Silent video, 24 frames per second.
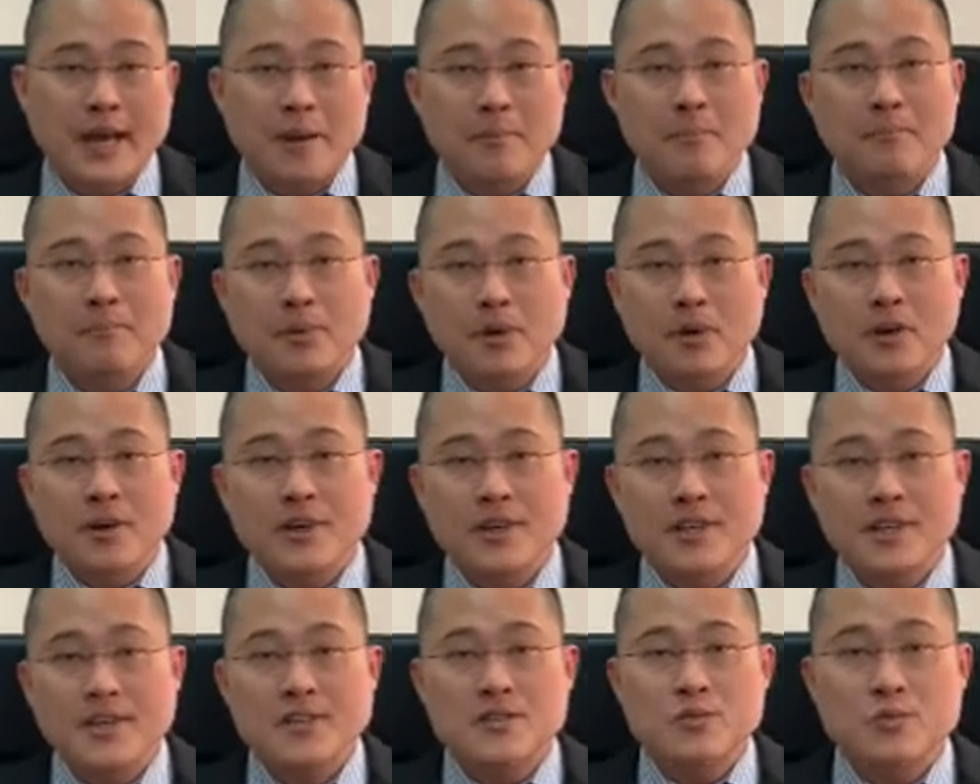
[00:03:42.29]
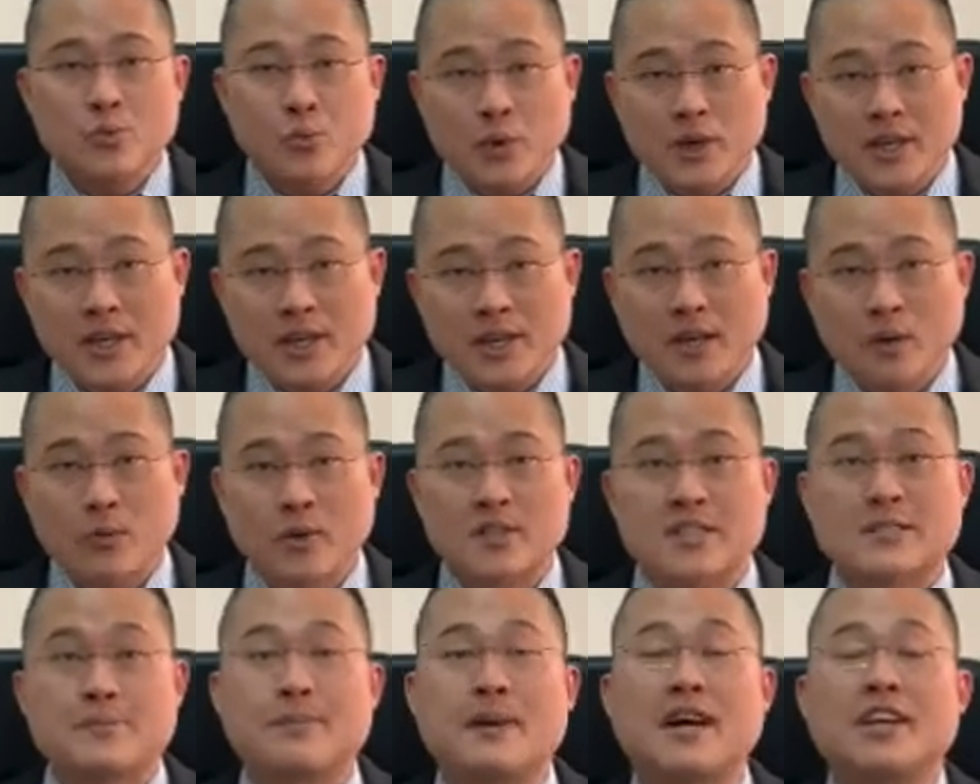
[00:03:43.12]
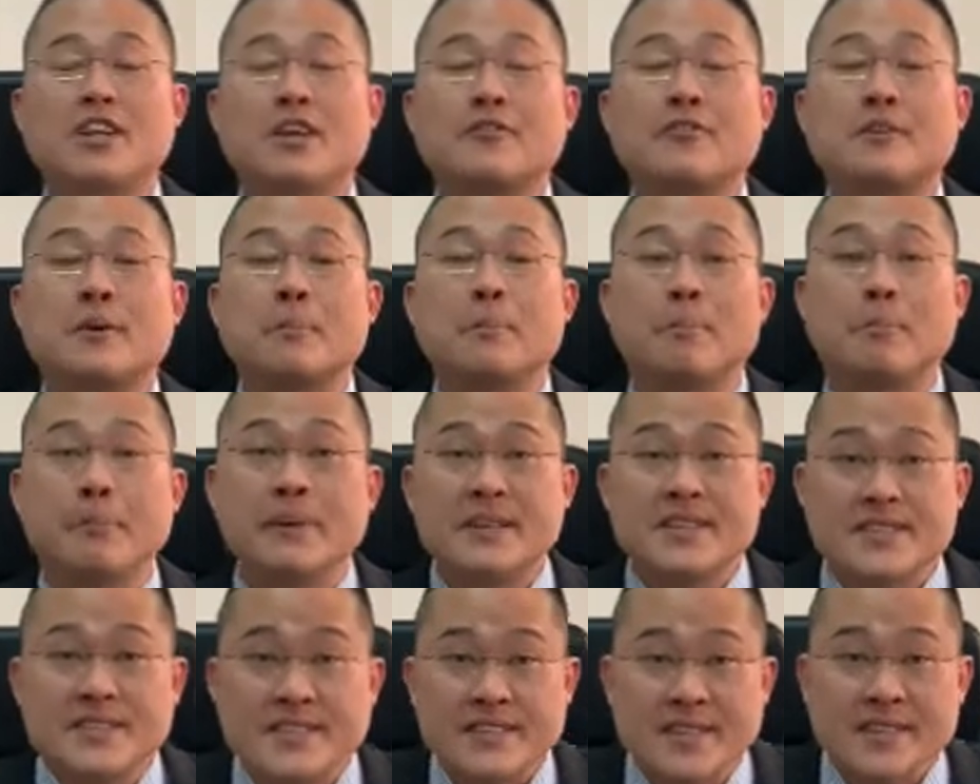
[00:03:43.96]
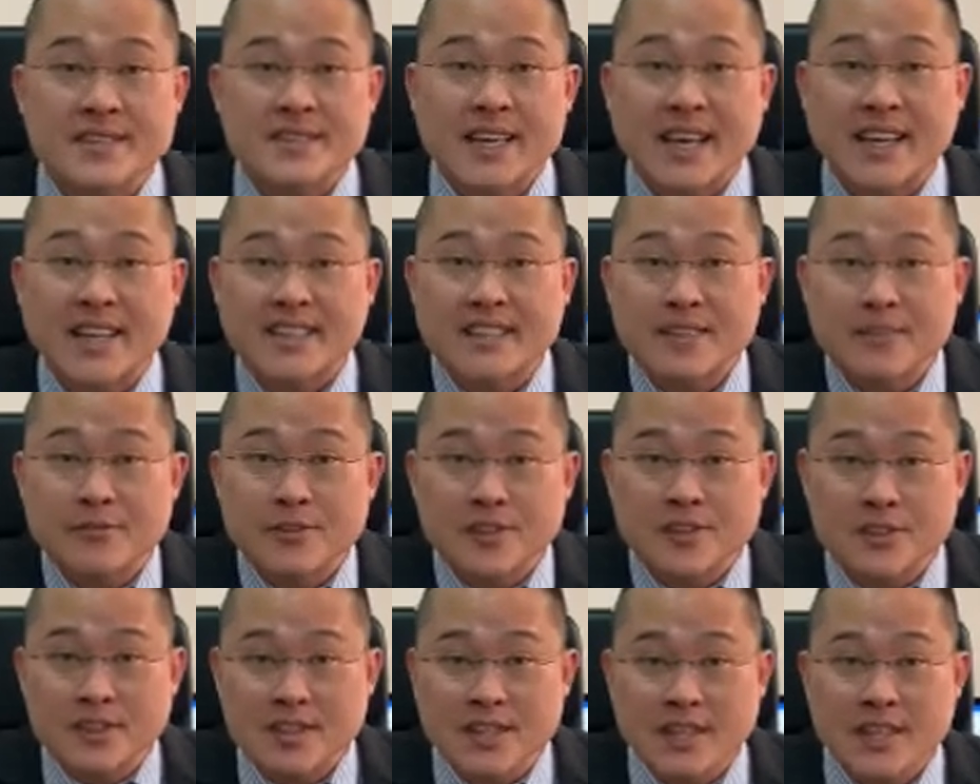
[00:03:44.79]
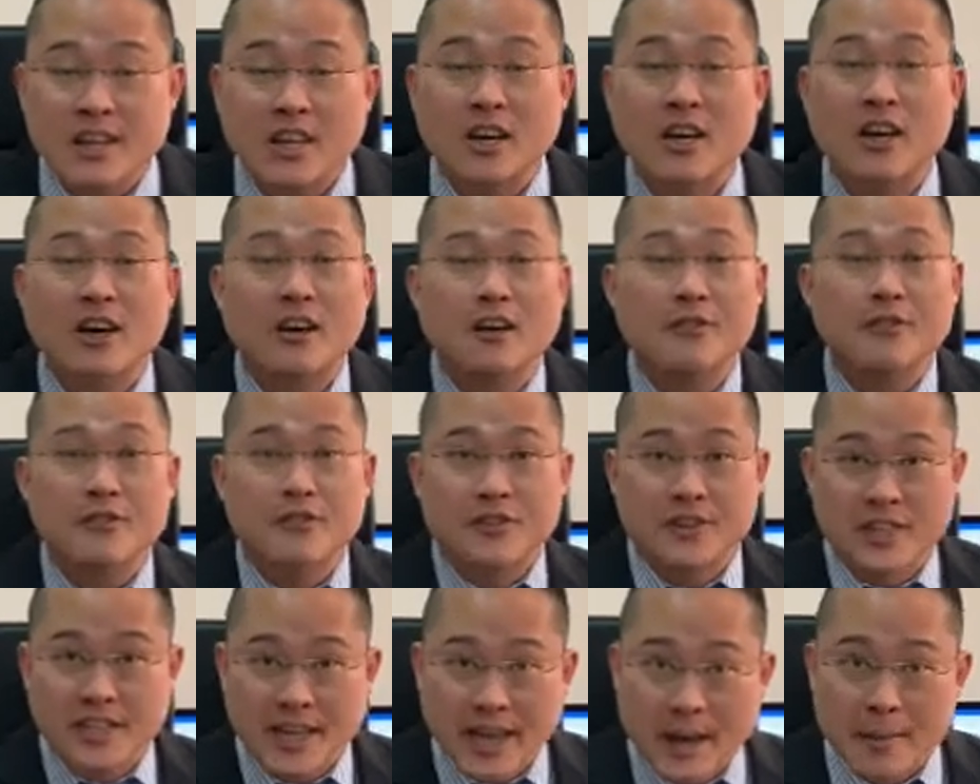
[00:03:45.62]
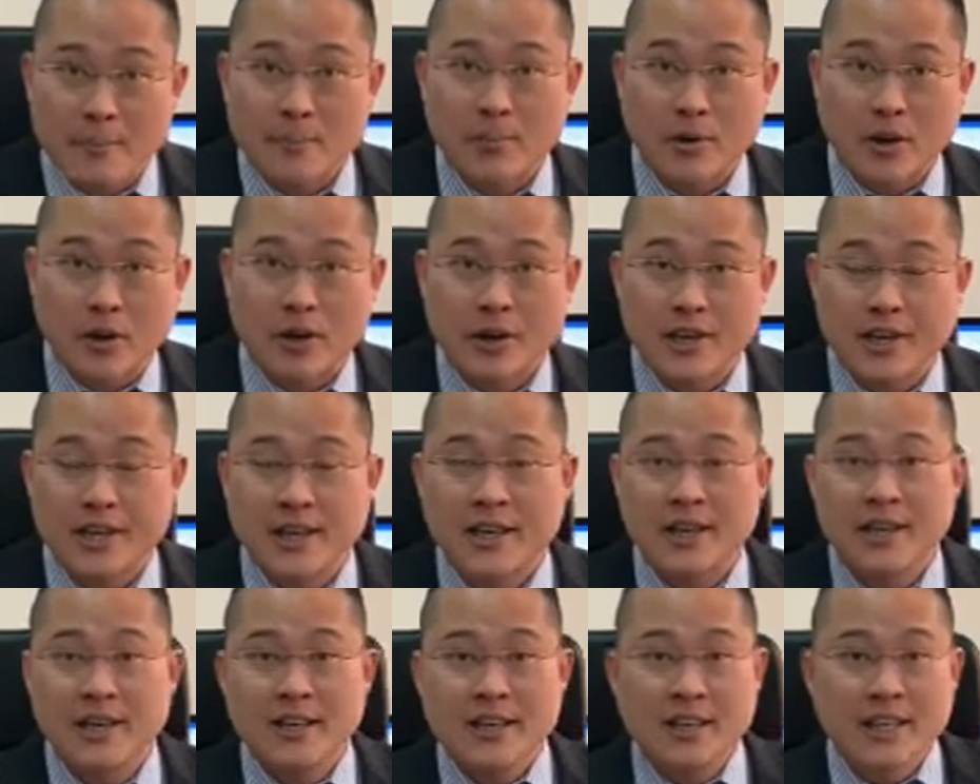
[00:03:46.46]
employee's work was part of the business activity of the employer.